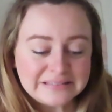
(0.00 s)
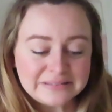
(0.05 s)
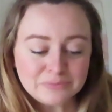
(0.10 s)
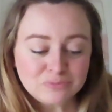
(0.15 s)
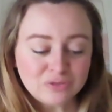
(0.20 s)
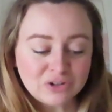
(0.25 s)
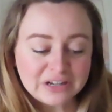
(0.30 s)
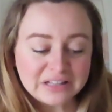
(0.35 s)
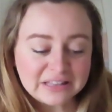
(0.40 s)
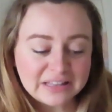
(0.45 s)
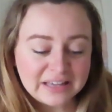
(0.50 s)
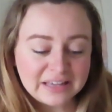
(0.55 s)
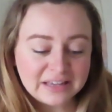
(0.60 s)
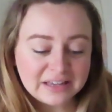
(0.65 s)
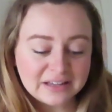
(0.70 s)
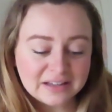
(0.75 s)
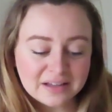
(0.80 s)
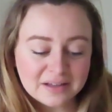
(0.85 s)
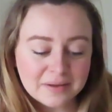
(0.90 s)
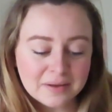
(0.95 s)

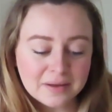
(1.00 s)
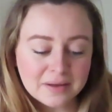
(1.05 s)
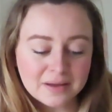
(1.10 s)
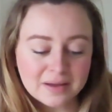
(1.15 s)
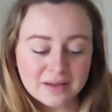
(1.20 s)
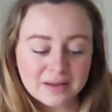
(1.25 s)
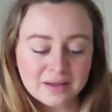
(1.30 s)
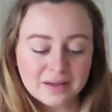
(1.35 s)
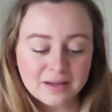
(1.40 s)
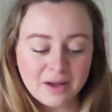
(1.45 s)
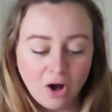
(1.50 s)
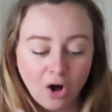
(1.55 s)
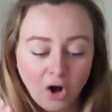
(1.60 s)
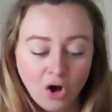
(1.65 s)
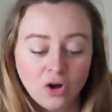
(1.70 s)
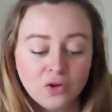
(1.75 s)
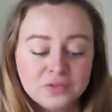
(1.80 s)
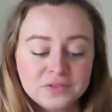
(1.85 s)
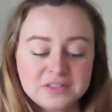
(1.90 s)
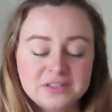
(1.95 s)
really
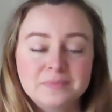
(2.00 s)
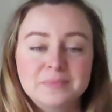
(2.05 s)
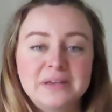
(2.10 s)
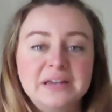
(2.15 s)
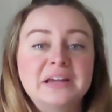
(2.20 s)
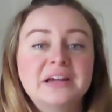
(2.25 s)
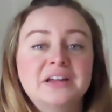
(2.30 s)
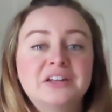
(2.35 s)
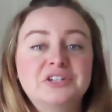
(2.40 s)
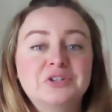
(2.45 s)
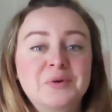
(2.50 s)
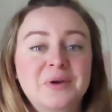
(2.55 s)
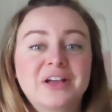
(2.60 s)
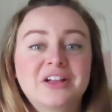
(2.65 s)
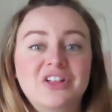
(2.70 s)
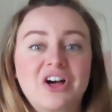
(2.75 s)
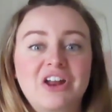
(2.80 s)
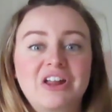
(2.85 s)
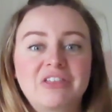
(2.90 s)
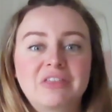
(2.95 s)
halts me in doing
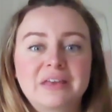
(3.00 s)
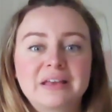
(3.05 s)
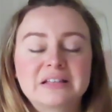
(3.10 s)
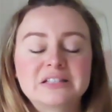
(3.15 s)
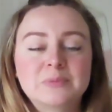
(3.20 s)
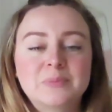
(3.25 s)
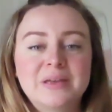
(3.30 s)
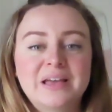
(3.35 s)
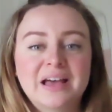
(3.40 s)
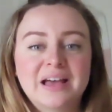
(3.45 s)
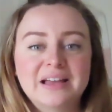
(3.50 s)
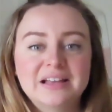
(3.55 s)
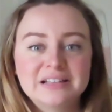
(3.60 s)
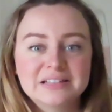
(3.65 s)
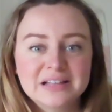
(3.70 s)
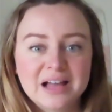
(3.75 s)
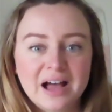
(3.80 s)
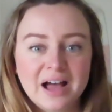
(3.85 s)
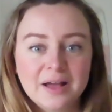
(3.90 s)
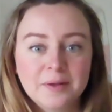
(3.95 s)
a lot of things,
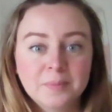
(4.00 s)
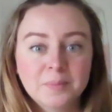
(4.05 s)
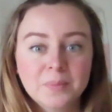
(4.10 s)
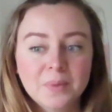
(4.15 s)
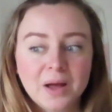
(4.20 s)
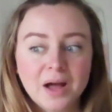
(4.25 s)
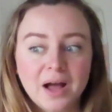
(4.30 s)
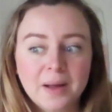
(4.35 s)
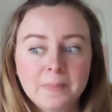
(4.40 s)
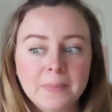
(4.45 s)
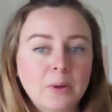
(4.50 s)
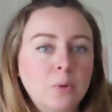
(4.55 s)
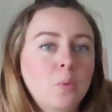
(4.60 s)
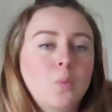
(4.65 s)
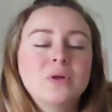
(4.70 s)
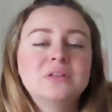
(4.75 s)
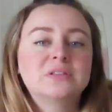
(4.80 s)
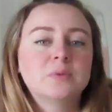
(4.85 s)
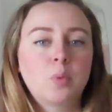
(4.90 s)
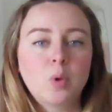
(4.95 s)
because I'm like, well,
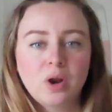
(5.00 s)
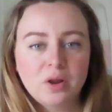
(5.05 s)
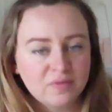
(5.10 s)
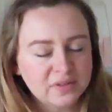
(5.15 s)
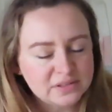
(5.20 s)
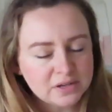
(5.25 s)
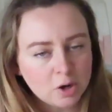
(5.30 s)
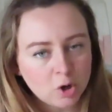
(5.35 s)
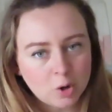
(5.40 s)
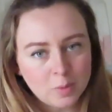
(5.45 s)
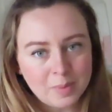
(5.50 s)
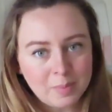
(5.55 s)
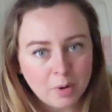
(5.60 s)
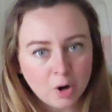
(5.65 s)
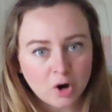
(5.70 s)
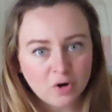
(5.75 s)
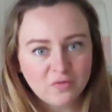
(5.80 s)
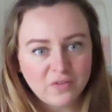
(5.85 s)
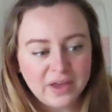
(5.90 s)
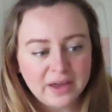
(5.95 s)
what's the point if it's not going to be
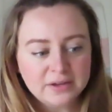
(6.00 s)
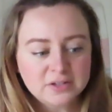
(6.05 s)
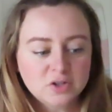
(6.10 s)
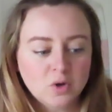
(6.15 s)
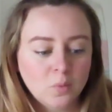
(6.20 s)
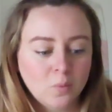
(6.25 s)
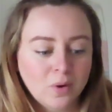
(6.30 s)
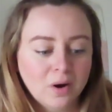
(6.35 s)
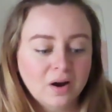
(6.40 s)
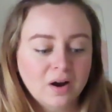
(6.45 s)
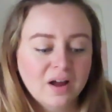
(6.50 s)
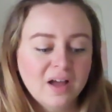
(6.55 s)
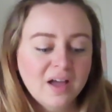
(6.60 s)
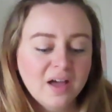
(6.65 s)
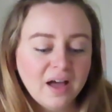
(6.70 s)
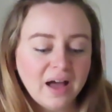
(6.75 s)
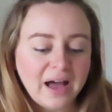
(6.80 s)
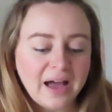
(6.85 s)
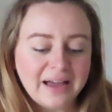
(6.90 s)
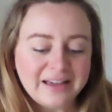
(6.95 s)
perfect? Or
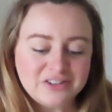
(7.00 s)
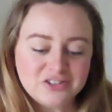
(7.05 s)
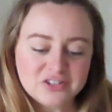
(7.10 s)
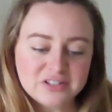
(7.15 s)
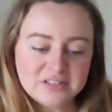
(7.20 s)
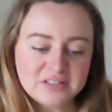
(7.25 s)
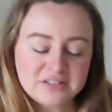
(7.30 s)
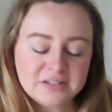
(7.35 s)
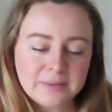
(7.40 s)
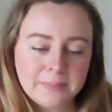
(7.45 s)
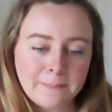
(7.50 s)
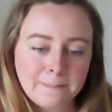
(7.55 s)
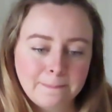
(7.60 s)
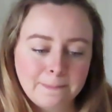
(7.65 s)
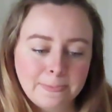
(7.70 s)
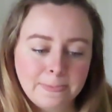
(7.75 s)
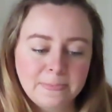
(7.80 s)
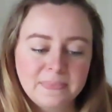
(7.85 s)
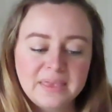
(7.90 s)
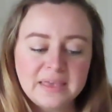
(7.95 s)
I just
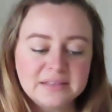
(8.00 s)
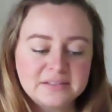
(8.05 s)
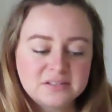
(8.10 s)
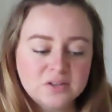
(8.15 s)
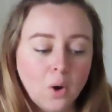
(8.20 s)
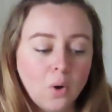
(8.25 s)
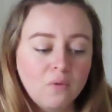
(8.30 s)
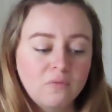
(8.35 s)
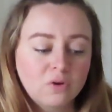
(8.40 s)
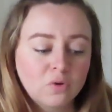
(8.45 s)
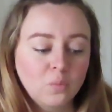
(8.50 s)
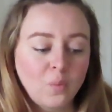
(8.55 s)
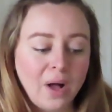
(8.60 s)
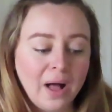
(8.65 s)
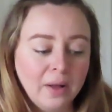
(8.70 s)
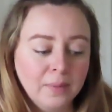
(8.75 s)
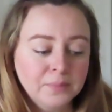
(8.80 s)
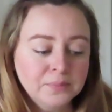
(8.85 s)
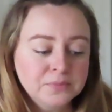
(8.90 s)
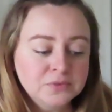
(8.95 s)
get so
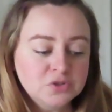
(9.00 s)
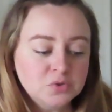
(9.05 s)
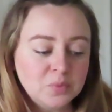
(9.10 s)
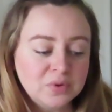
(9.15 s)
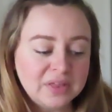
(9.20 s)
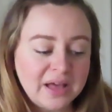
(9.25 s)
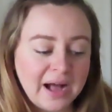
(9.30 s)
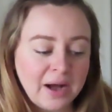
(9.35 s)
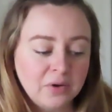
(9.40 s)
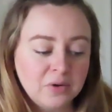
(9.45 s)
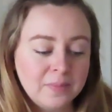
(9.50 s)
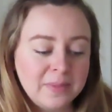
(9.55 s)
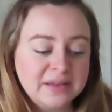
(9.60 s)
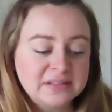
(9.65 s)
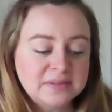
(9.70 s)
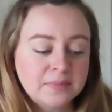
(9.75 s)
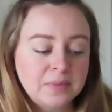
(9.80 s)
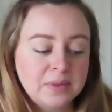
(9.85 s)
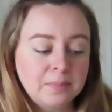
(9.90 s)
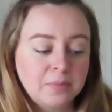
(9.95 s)
overwhelmed with how to
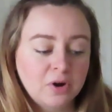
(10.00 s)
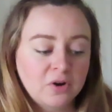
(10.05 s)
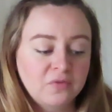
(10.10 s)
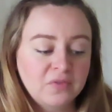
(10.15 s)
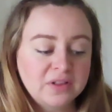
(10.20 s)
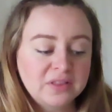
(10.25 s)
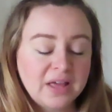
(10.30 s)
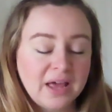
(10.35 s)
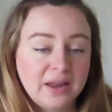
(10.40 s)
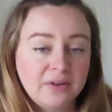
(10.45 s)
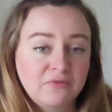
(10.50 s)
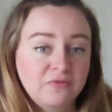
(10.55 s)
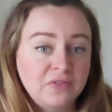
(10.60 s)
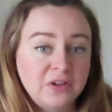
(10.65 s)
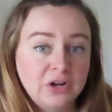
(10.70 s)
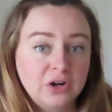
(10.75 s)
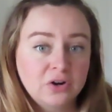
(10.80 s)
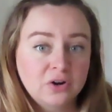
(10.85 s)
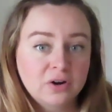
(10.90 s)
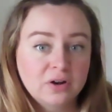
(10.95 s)
make something perfect that
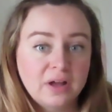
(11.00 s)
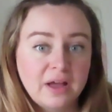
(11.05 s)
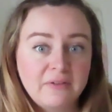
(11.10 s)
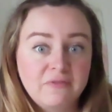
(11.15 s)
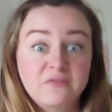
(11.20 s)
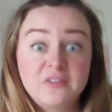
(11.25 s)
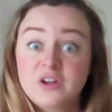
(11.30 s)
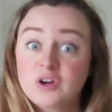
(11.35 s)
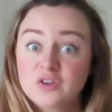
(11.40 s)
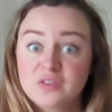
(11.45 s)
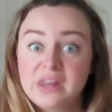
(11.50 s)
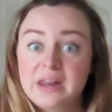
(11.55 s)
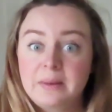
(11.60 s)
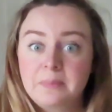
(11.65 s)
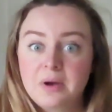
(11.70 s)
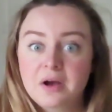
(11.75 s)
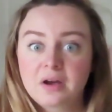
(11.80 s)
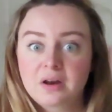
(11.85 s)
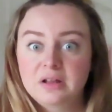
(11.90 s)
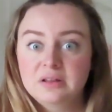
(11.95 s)
I fear that
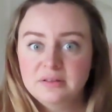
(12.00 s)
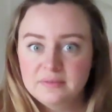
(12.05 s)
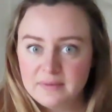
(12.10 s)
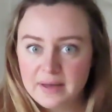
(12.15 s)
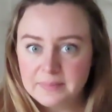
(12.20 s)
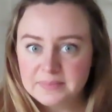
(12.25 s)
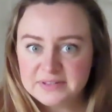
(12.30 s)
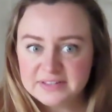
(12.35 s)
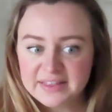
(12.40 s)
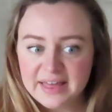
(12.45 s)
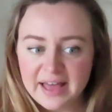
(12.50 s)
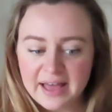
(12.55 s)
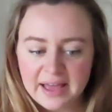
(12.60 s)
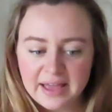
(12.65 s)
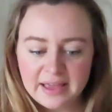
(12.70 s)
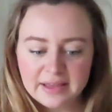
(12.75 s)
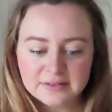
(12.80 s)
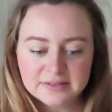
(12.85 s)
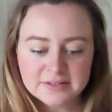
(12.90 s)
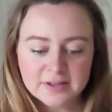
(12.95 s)
I'm not going to live up to
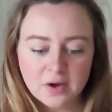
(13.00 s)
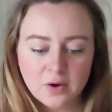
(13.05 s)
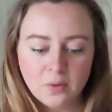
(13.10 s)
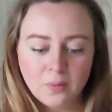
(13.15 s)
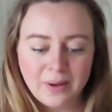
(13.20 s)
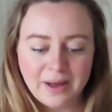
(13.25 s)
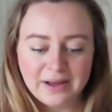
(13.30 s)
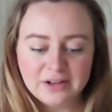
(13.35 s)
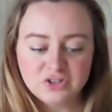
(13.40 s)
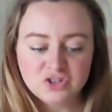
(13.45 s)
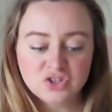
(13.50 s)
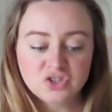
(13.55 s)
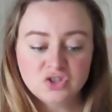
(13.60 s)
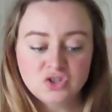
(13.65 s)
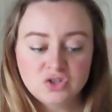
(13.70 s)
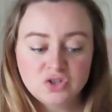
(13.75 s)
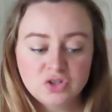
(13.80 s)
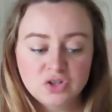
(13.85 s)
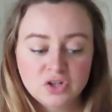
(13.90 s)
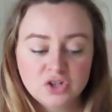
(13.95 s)
that, and so I
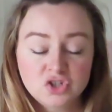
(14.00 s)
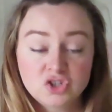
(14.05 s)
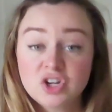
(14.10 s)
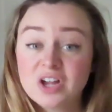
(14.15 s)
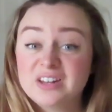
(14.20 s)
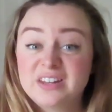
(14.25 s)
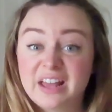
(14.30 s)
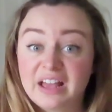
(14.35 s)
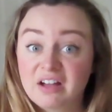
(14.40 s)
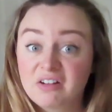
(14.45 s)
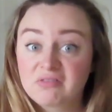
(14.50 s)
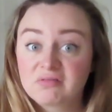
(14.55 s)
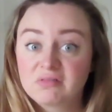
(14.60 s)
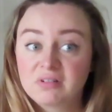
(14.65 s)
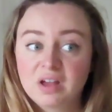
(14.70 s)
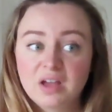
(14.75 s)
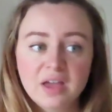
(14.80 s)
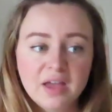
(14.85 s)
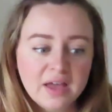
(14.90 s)
just shut down.